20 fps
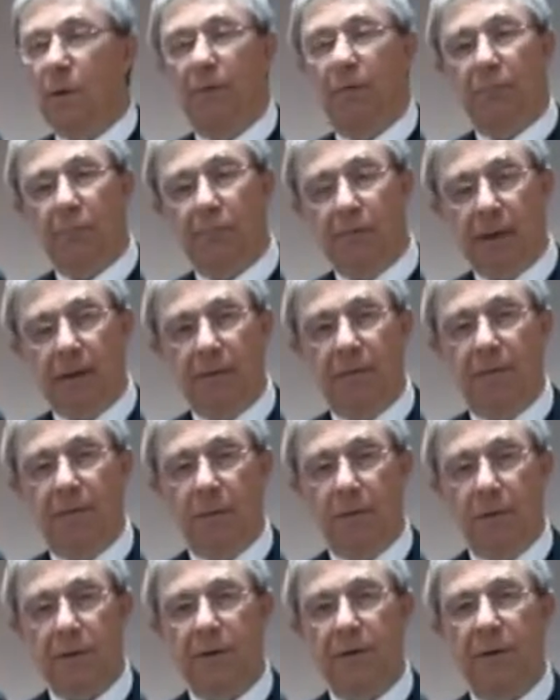We
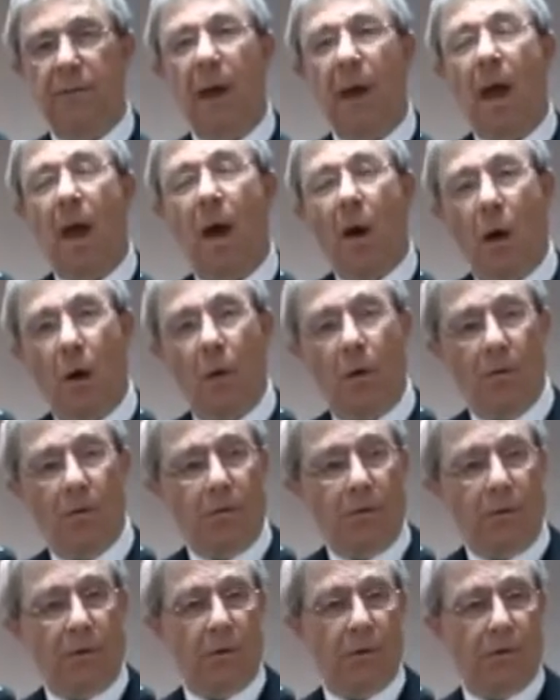reinforce them
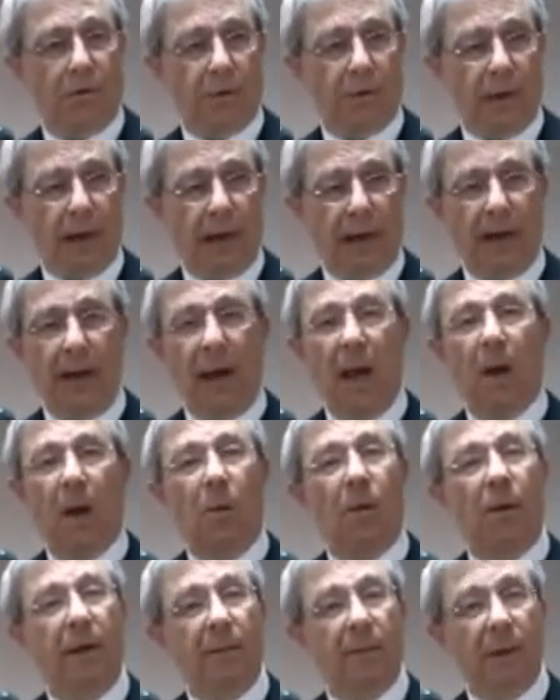over and over again
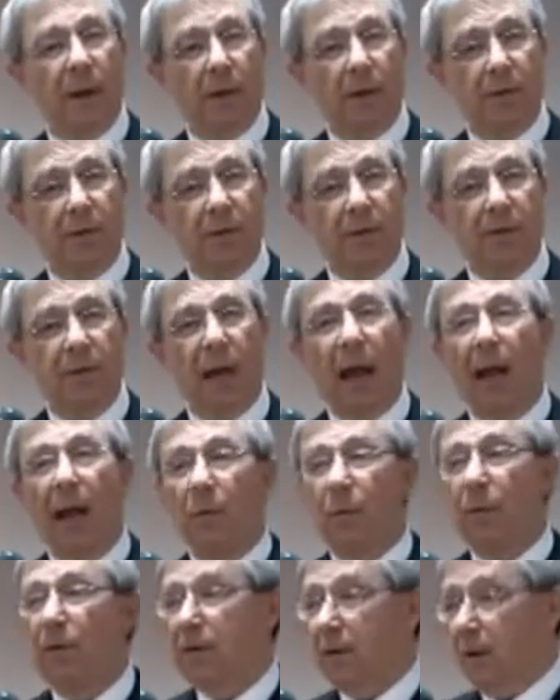with hypnosis
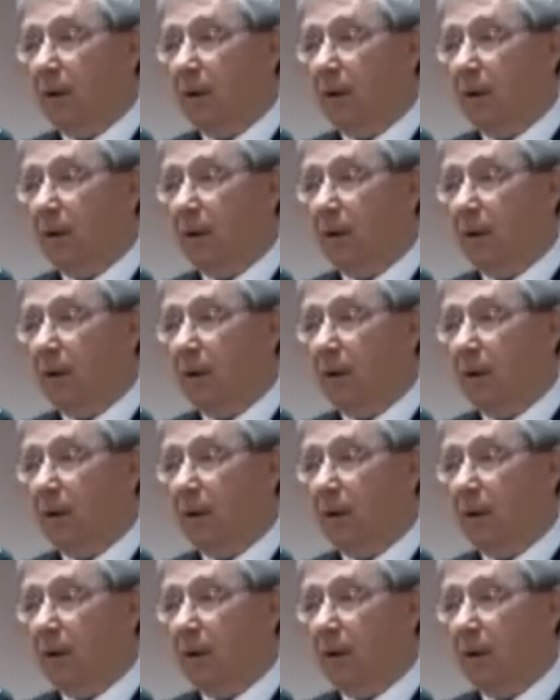and with